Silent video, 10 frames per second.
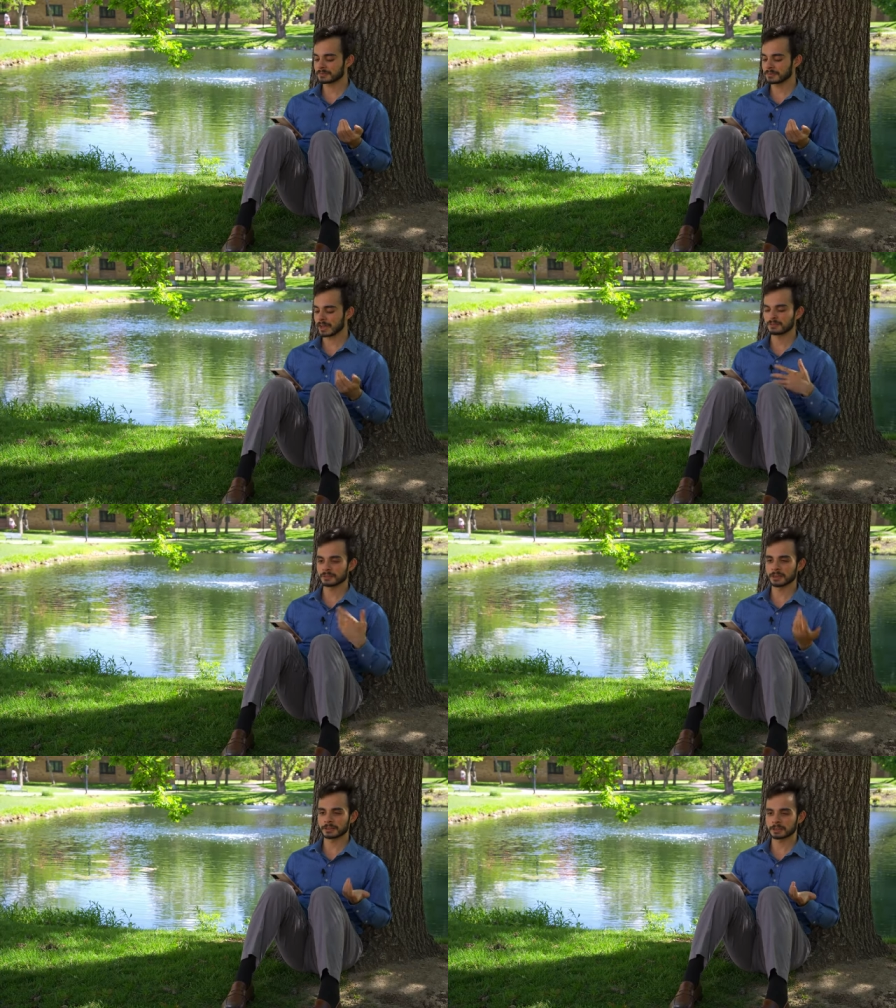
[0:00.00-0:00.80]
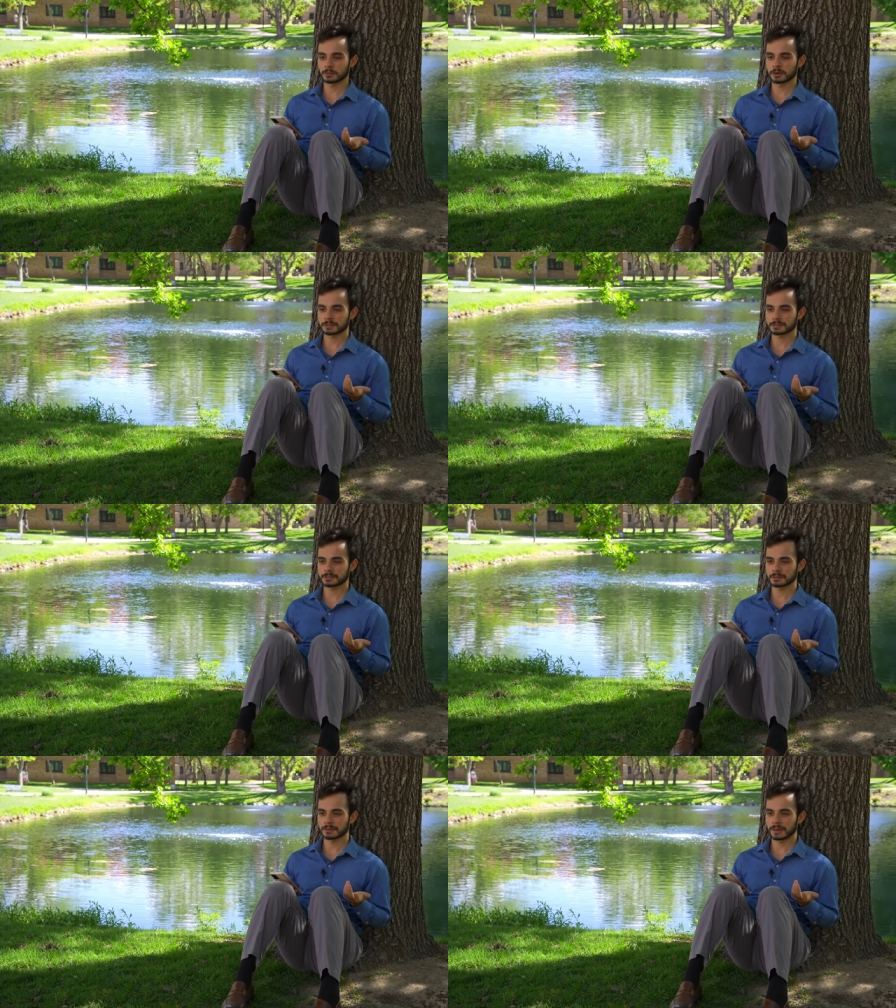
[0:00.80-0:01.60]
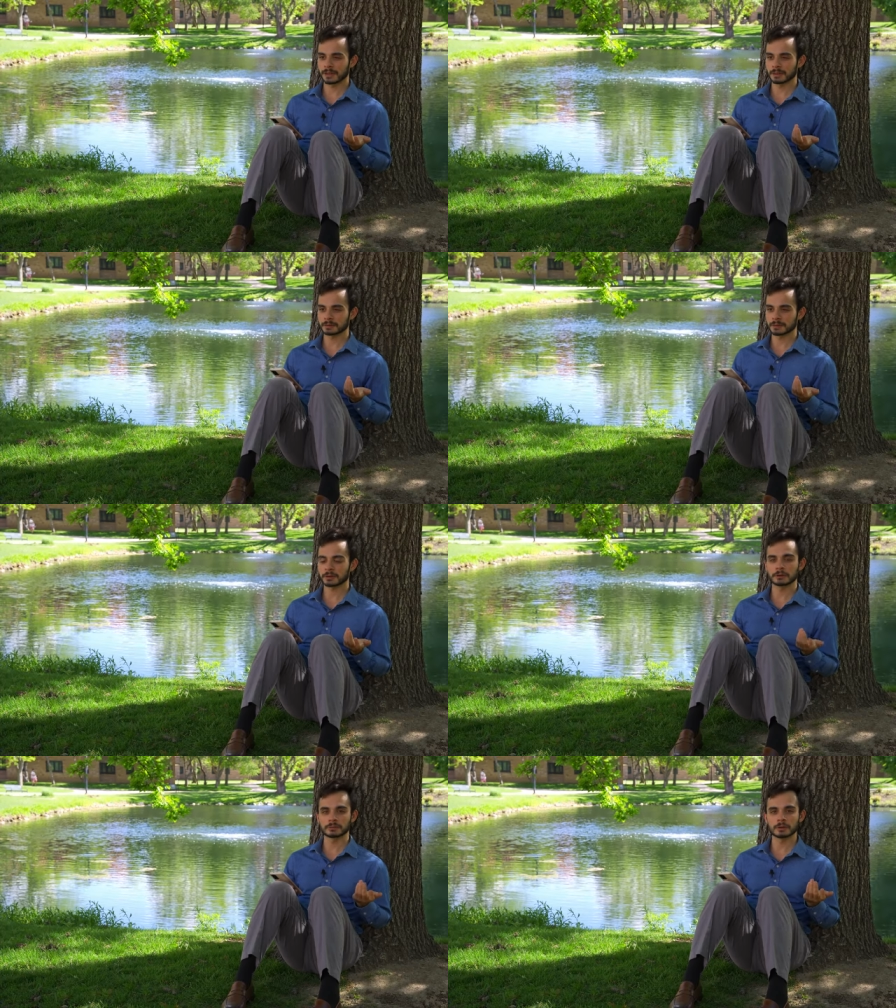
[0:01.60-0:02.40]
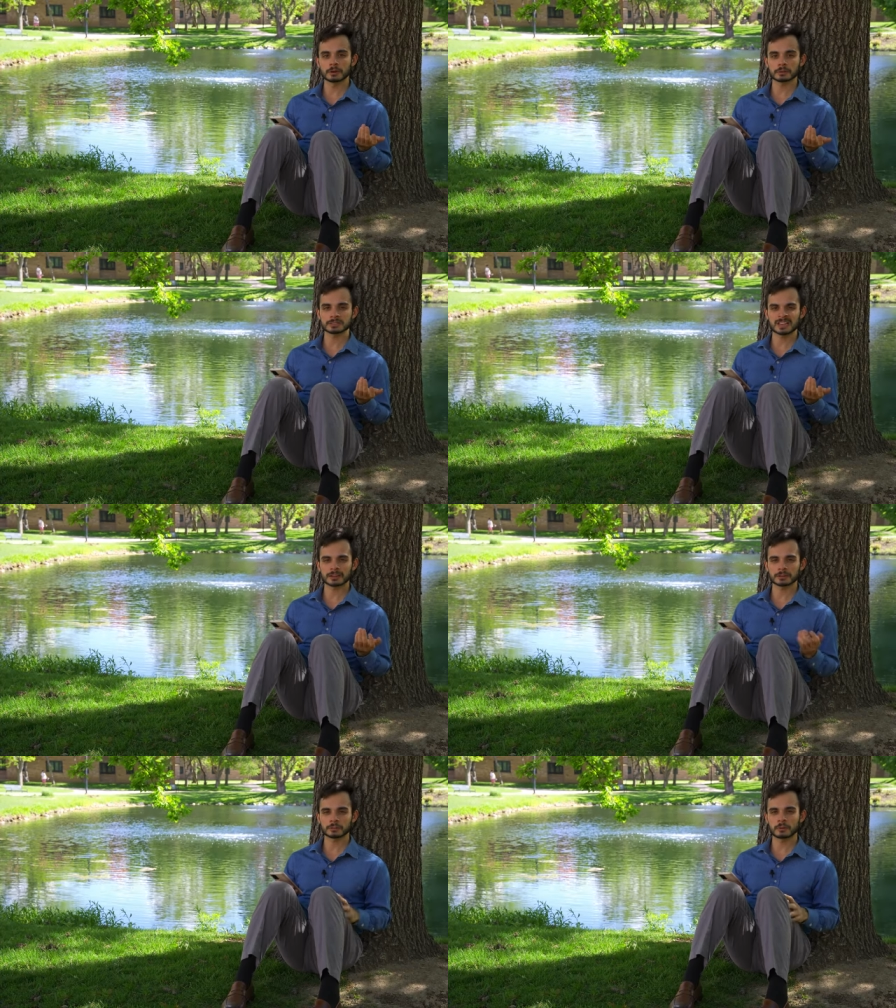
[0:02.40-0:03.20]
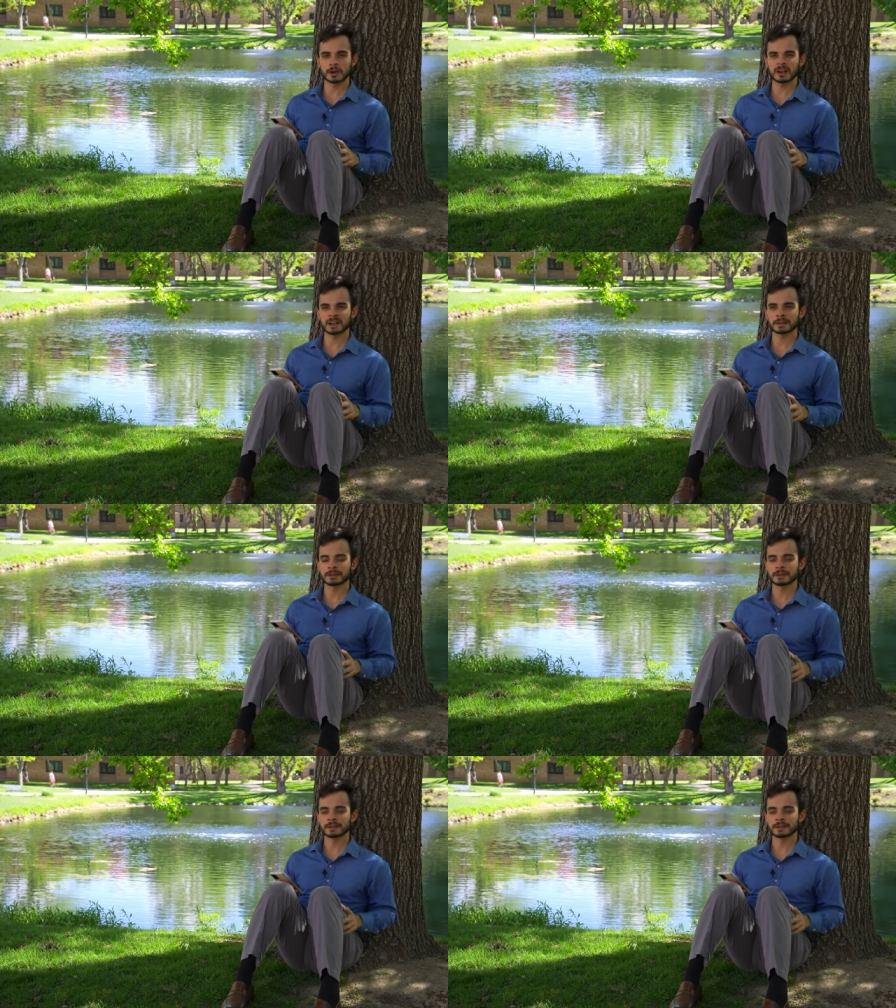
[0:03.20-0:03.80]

I feel like it works and I don't know exactly why,